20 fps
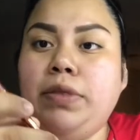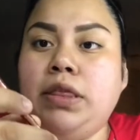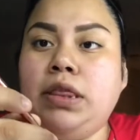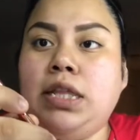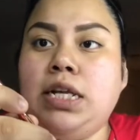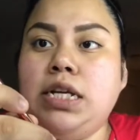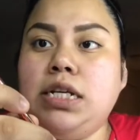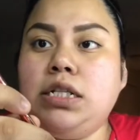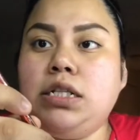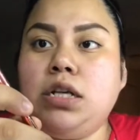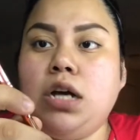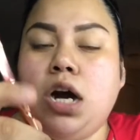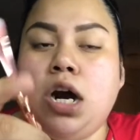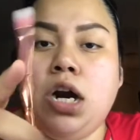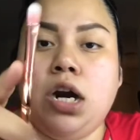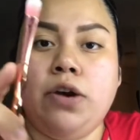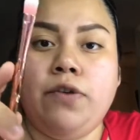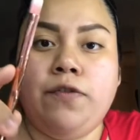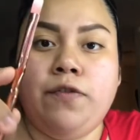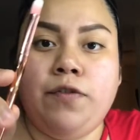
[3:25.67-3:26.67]
These
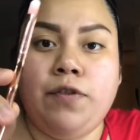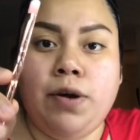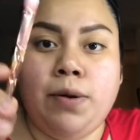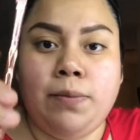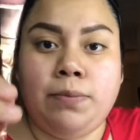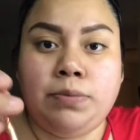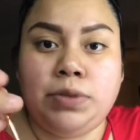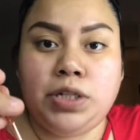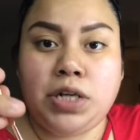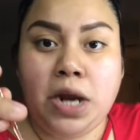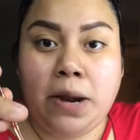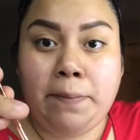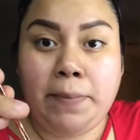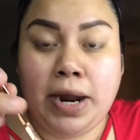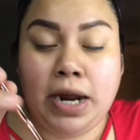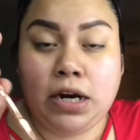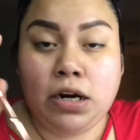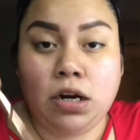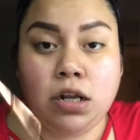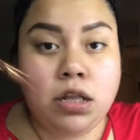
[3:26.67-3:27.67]
are from Shop
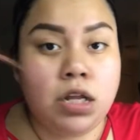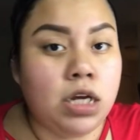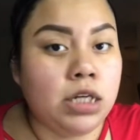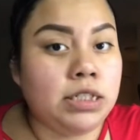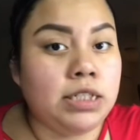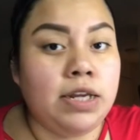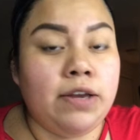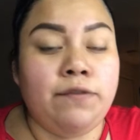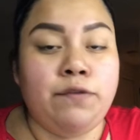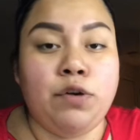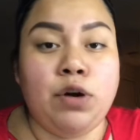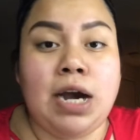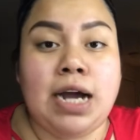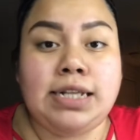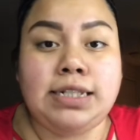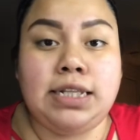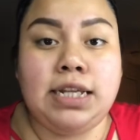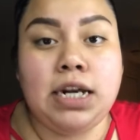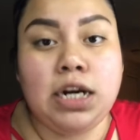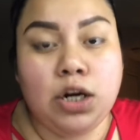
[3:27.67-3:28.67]
at Lux. If you
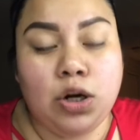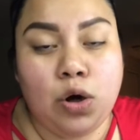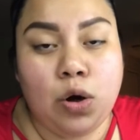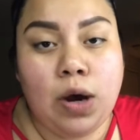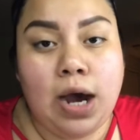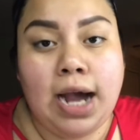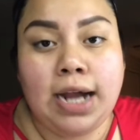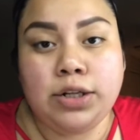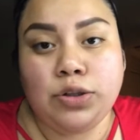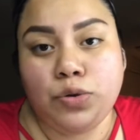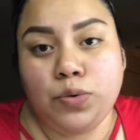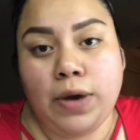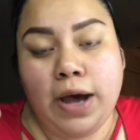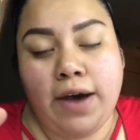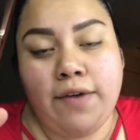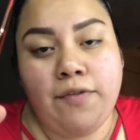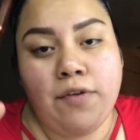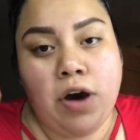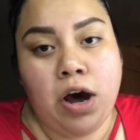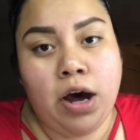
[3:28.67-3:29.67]
guys didn't know, I do
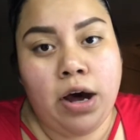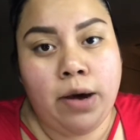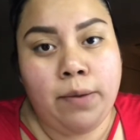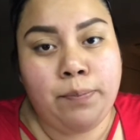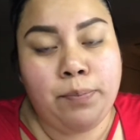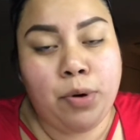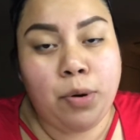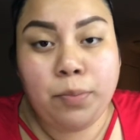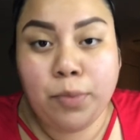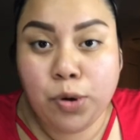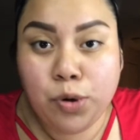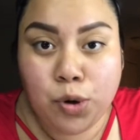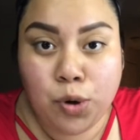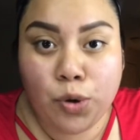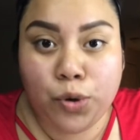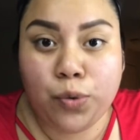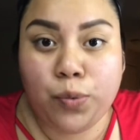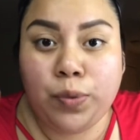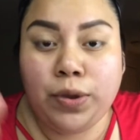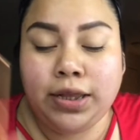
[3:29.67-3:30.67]
have a promo
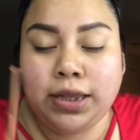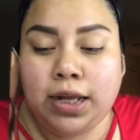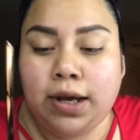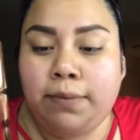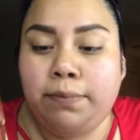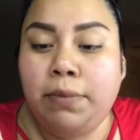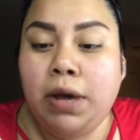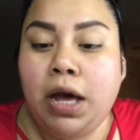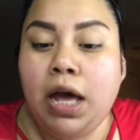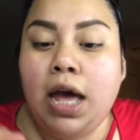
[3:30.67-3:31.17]
code with them.